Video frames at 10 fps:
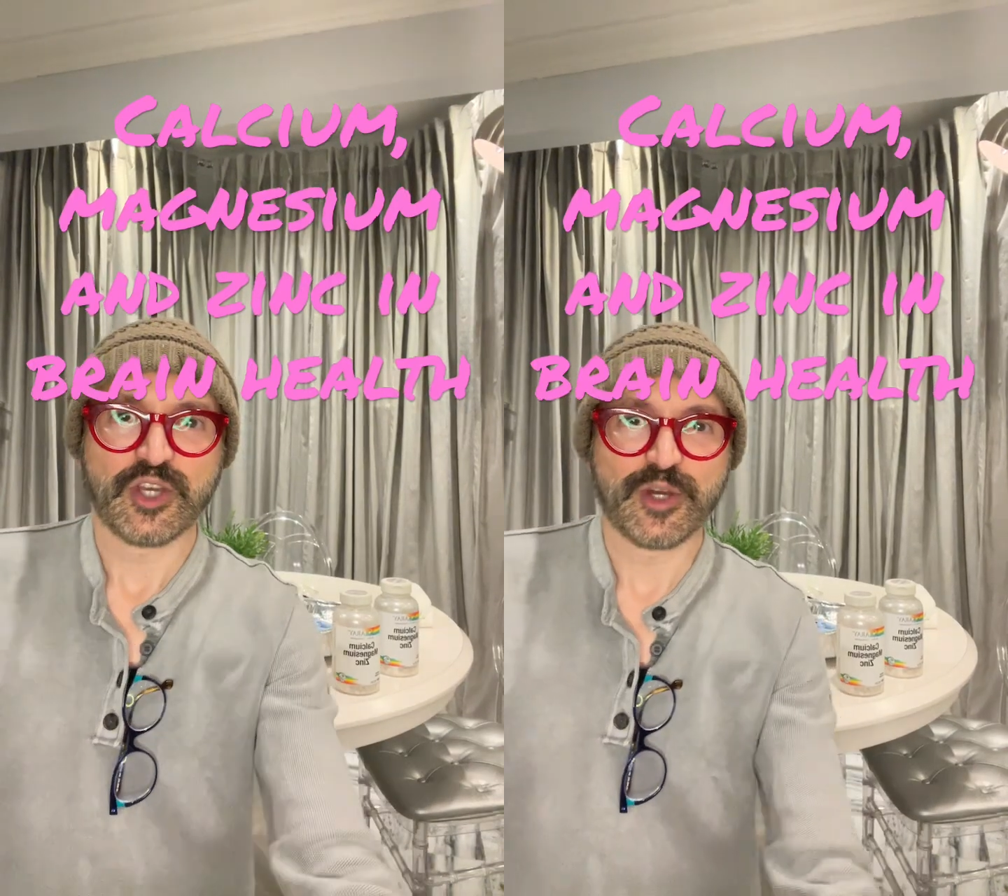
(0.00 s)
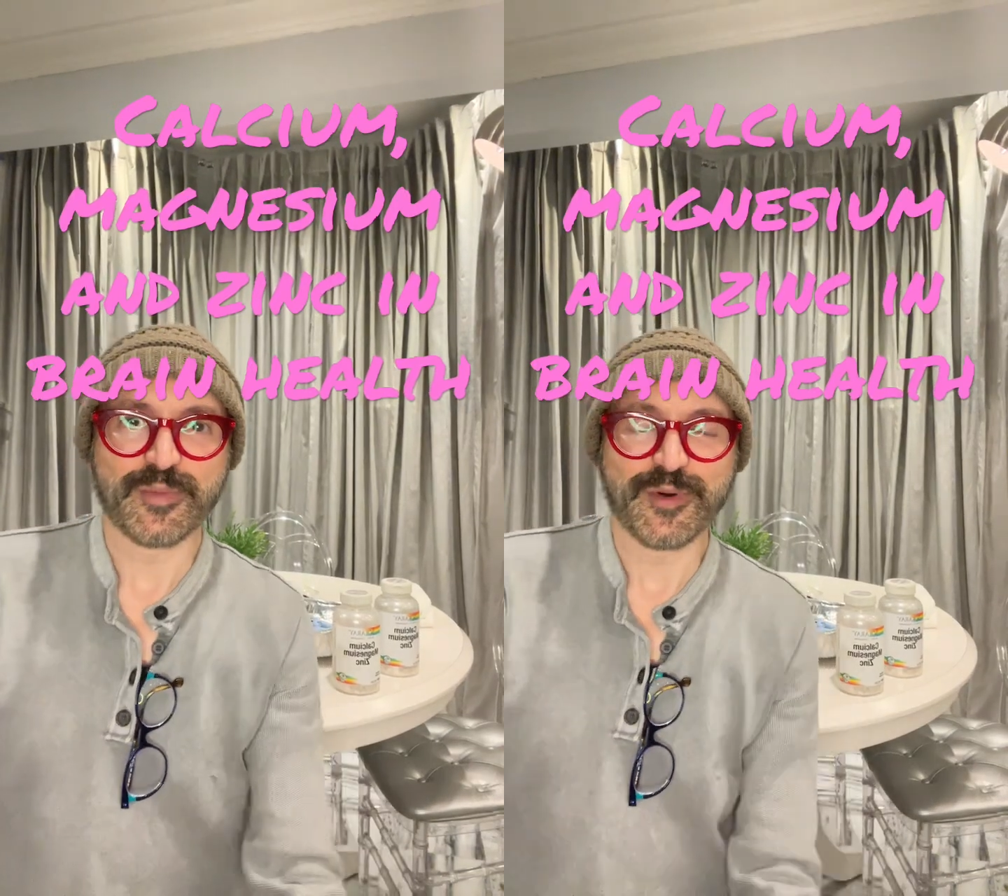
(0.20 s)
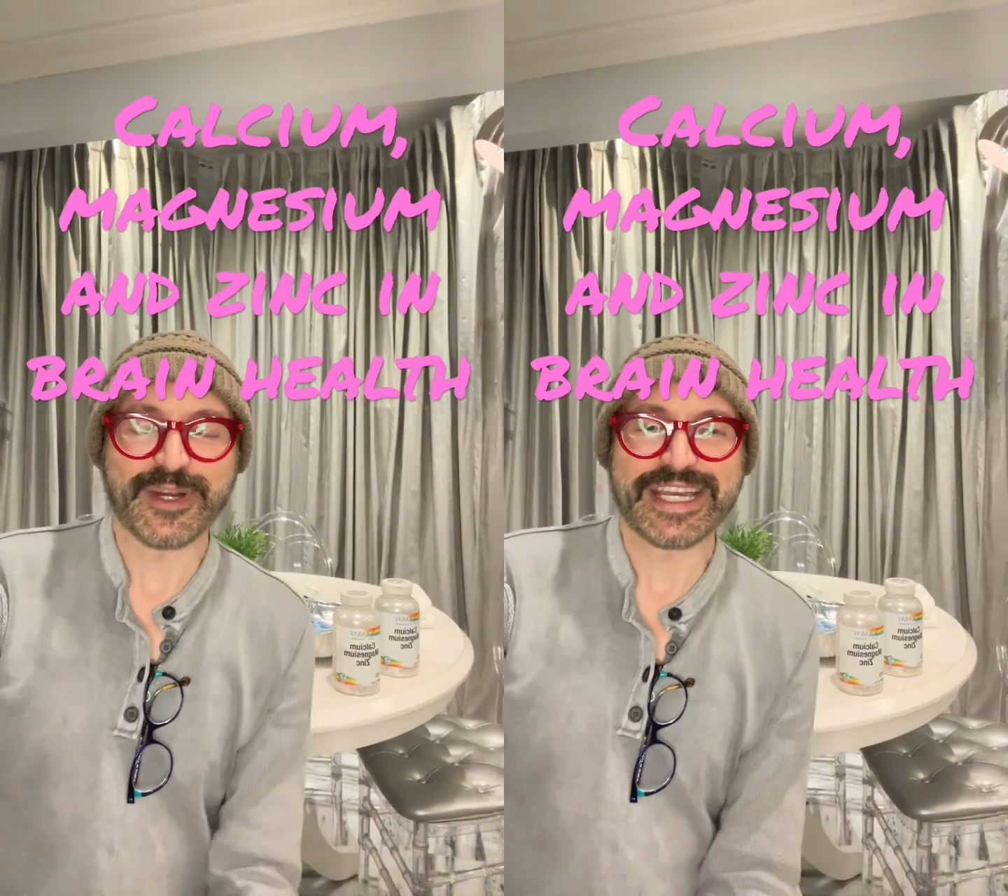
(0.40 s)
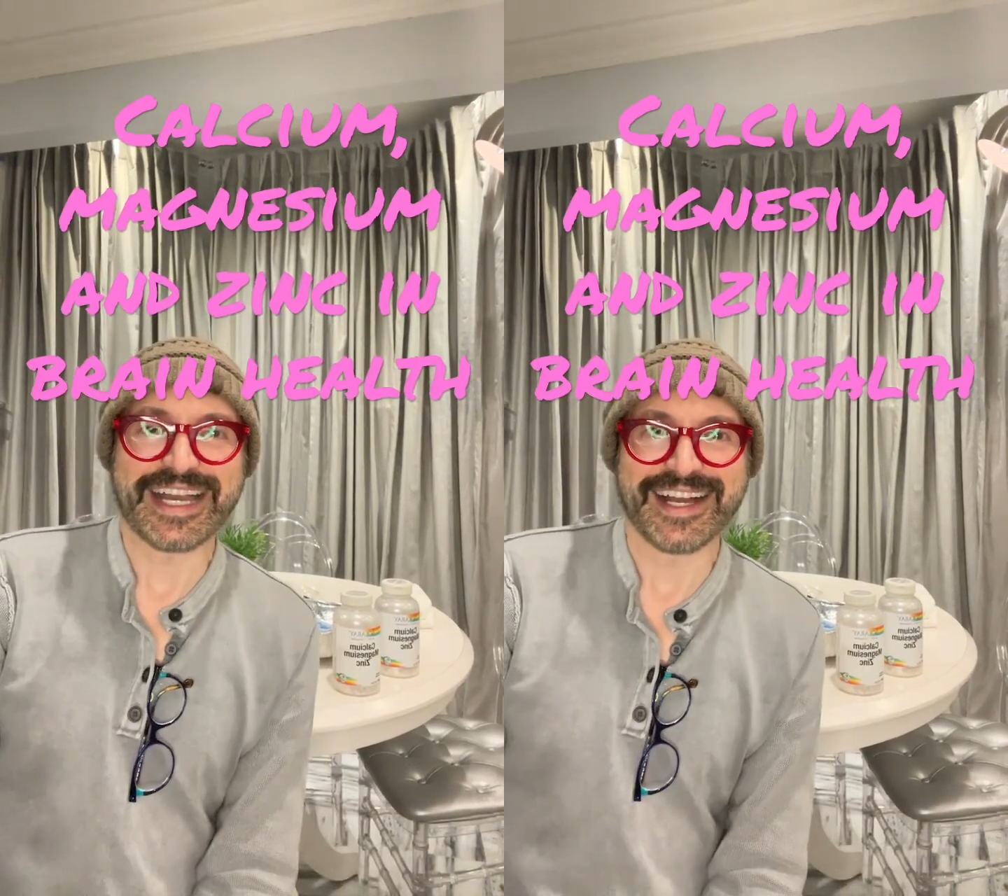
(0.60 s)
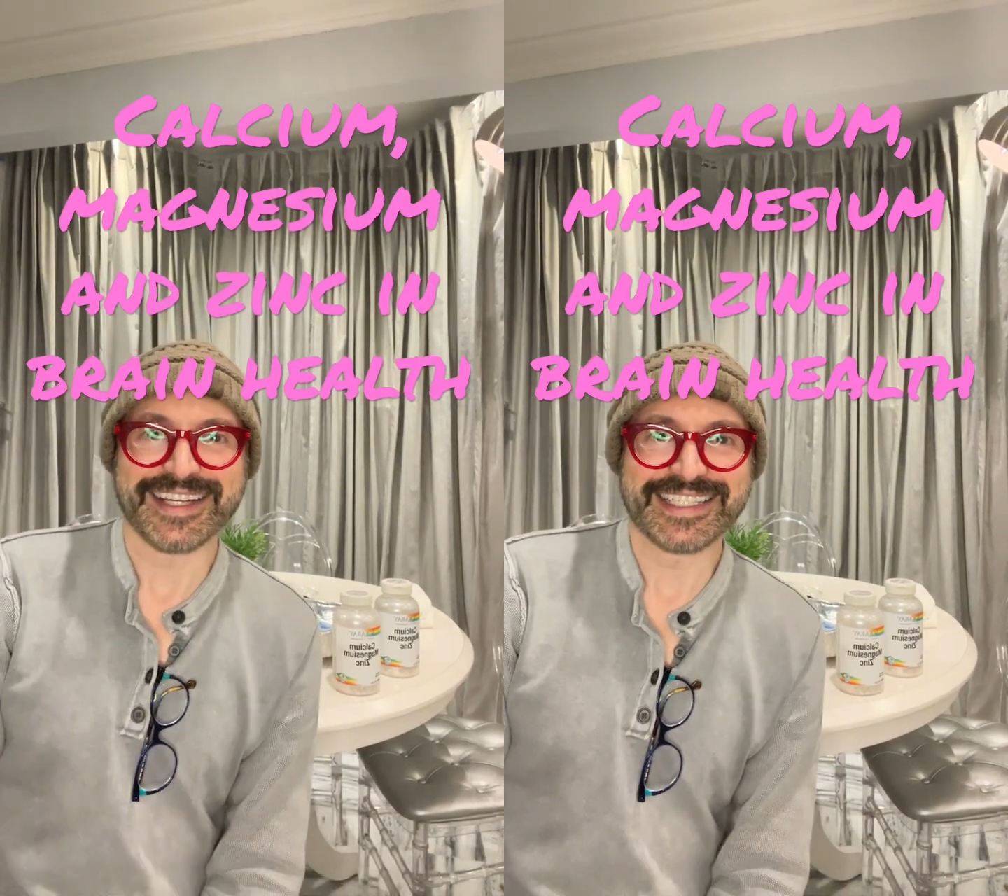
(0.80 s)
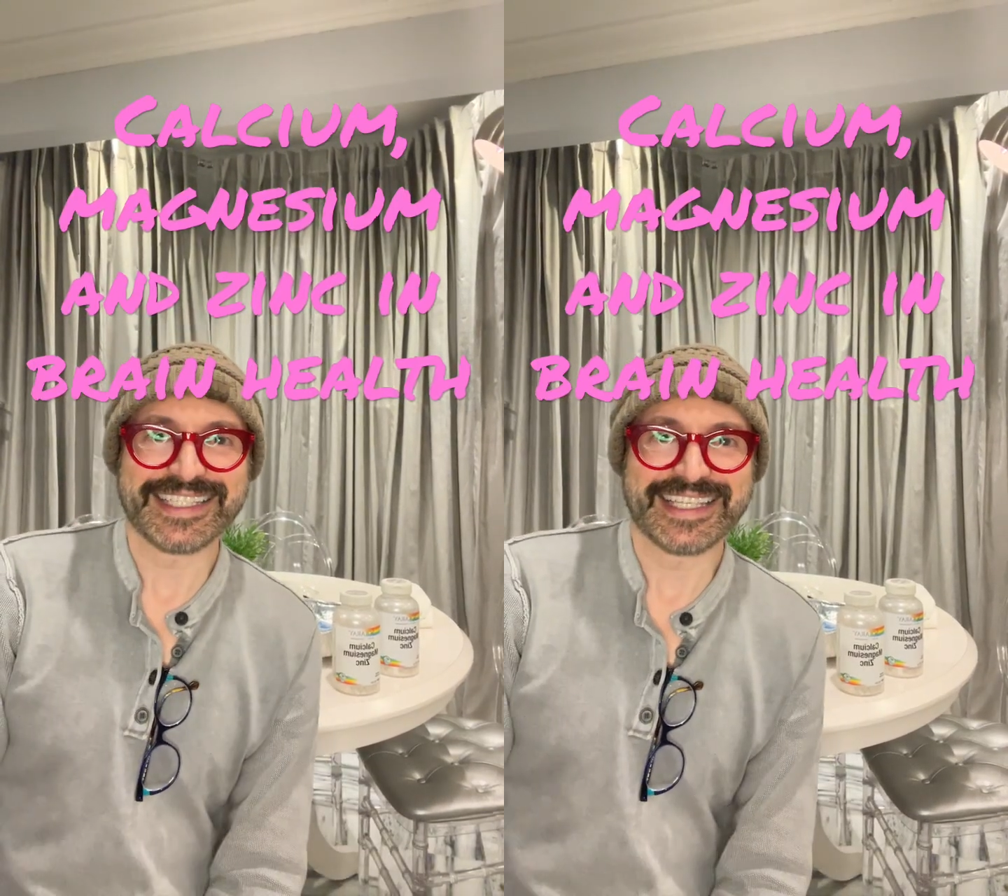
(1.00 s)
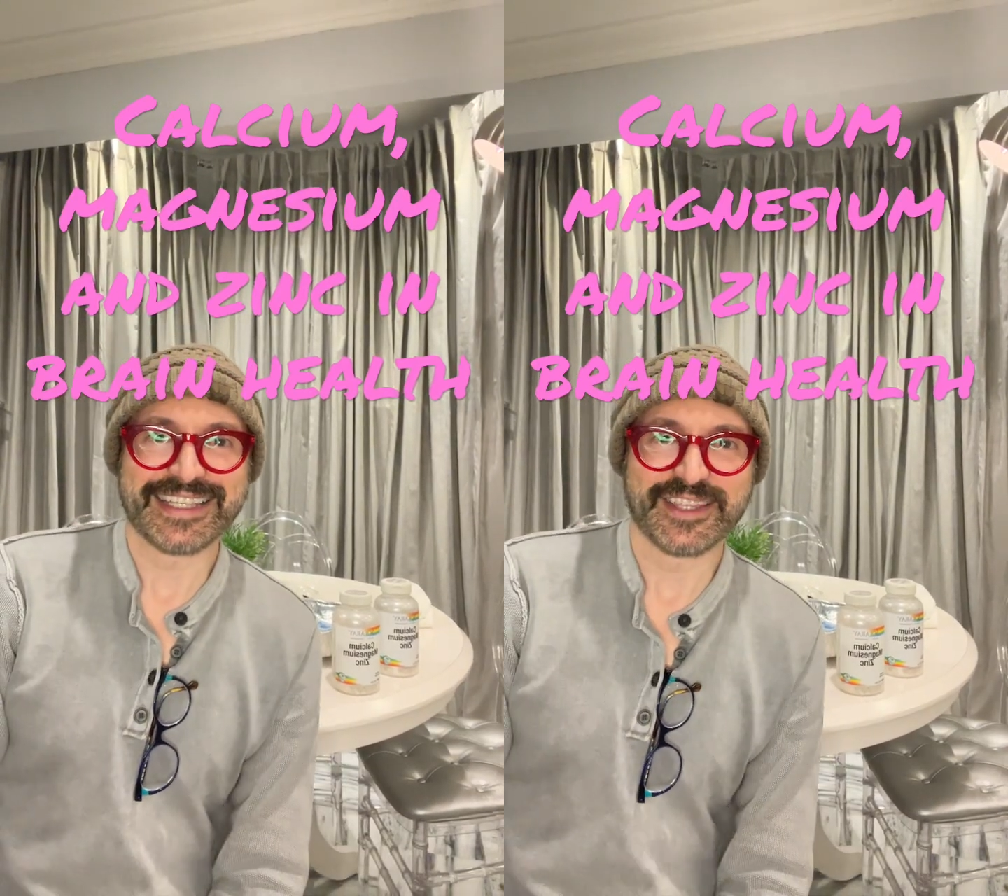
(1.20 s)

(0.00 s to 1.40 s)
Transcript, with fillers: Good morning, guys.